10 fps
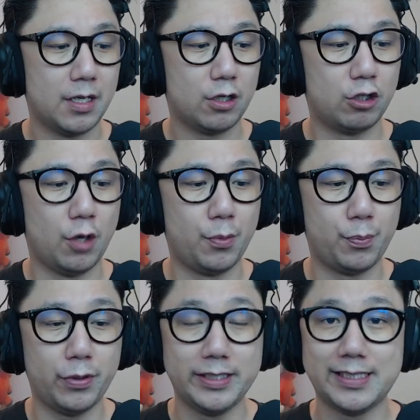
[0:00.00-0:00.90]
global
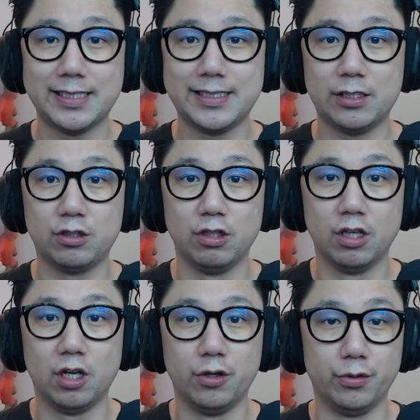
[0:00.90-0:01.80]
preset set to
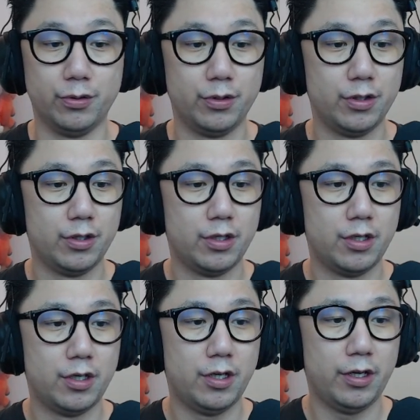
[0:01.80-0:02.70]
low.
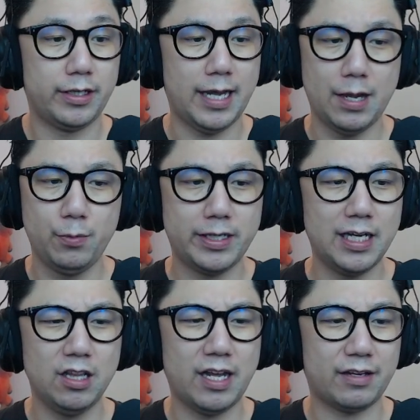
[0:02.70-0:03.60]
Okay, and we get
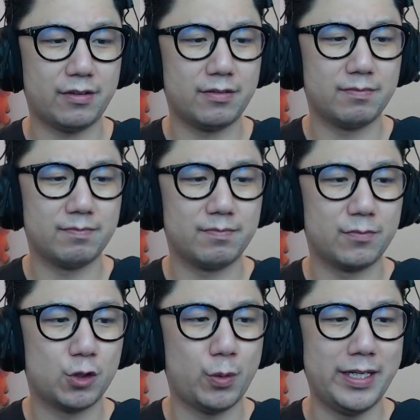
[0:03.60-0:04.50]
like
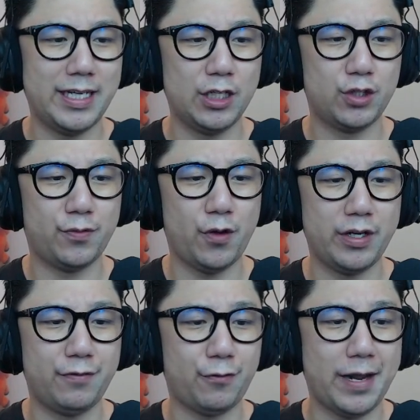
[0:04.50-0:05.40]
twenty-ish, thirty
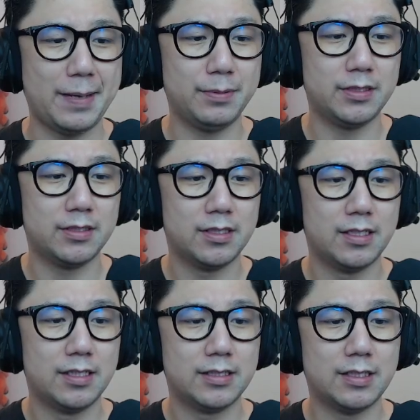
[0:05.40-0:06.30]
frames.
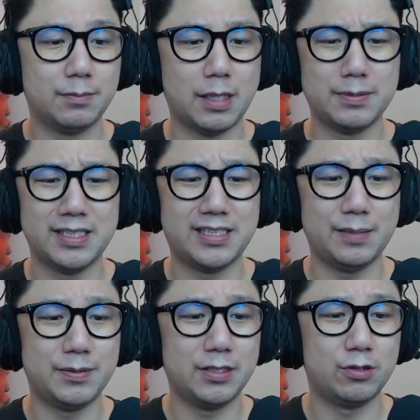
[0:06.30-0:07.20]
Sometimes it
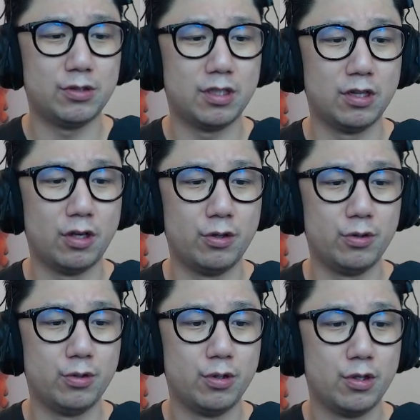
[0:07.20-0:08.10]
dips into the
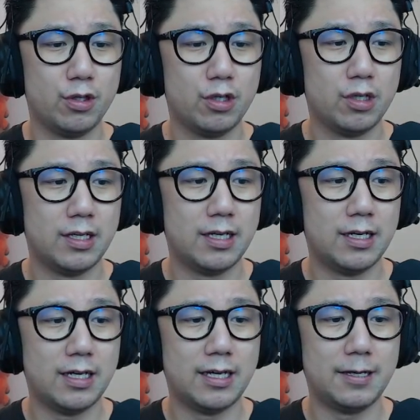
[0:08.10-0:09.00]
low
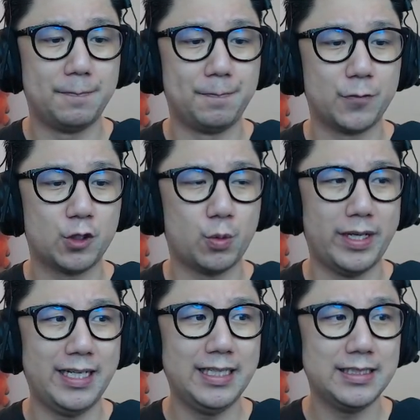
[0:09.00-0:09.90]
um,
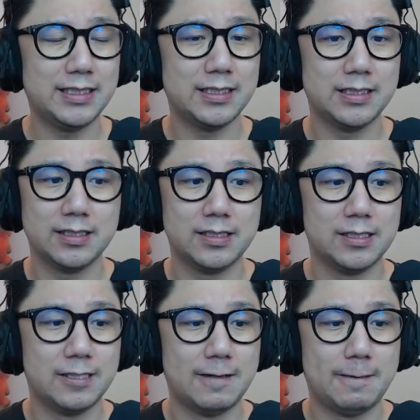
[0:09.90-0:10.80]
twenties.
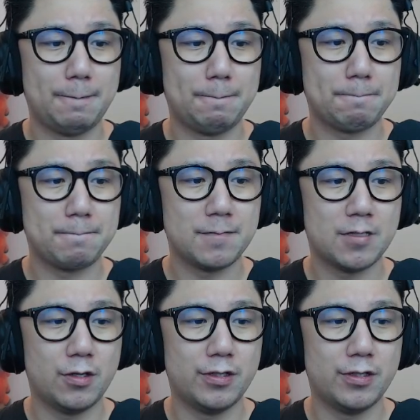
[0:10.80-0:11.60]
So